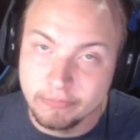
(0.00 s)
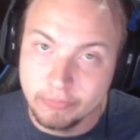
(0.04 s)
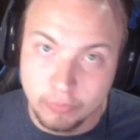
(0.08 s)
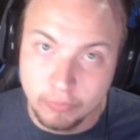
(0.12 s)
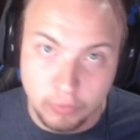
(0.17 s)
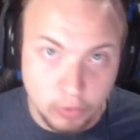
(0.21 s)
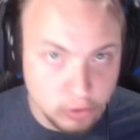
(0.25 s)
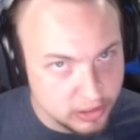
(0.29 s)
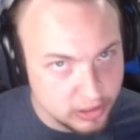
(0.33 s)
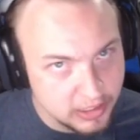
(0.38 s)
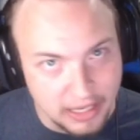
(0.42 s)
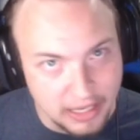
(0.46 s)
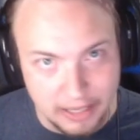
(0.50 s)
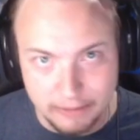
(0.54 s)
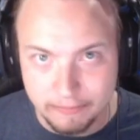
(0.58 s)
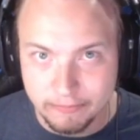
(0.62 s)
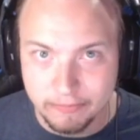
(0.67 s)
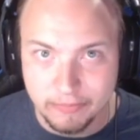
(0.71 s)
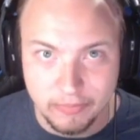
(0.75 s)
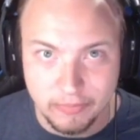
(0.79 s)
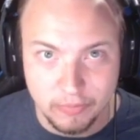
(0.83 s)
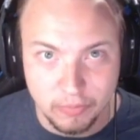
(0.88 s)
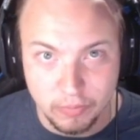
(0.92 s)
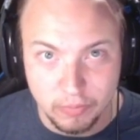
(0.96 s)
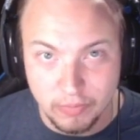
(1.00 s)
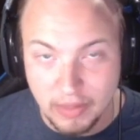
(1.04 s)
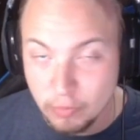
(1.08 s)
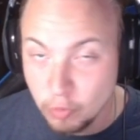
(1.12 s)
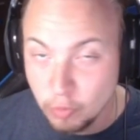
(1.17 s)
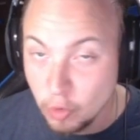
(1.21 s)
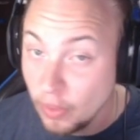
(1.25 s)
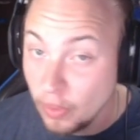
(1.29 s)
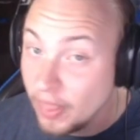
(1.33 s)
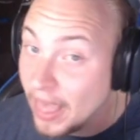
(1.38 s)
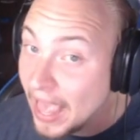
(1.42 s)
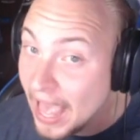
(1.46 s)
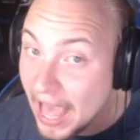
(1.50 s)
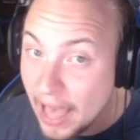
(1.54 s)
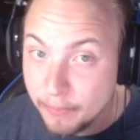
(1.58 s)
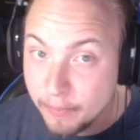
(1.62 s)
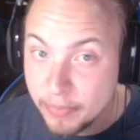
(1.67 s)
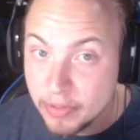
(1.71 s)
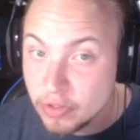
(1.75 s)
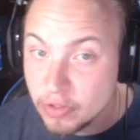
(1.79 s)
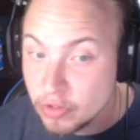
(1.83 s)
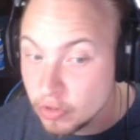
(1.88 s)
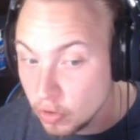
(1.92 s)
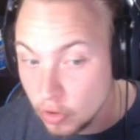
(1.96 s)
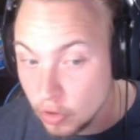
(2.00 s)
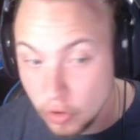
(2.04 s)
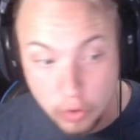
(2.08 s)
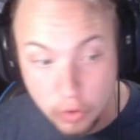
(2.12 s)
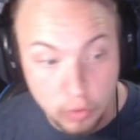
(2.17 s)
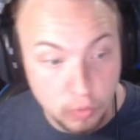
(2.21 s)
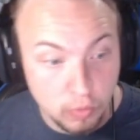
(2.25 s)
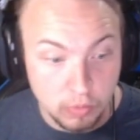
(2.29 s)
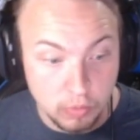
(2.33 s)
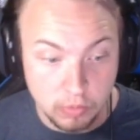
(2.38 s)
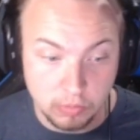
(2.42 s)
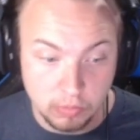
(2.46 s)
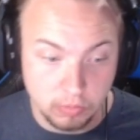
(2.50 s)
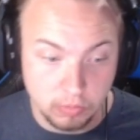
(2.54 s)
We'll see. Will that happen soon?